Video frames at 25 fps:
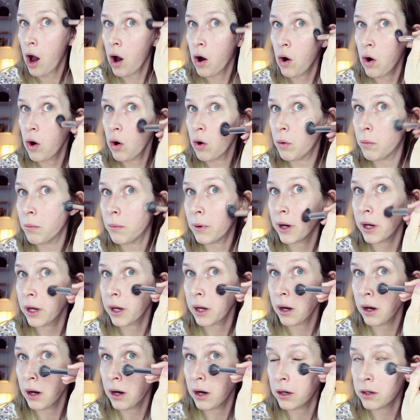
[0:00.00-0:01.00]
Oh
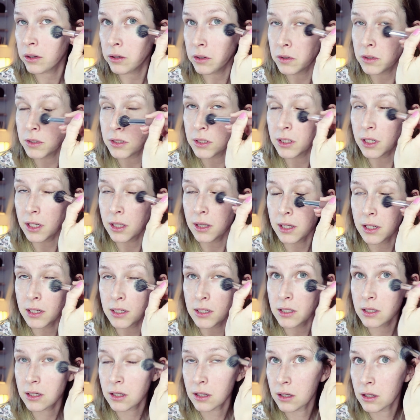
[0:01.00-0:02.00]
my god, do you see
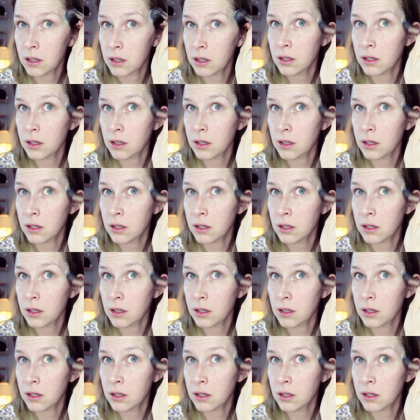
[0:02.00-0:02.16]
this?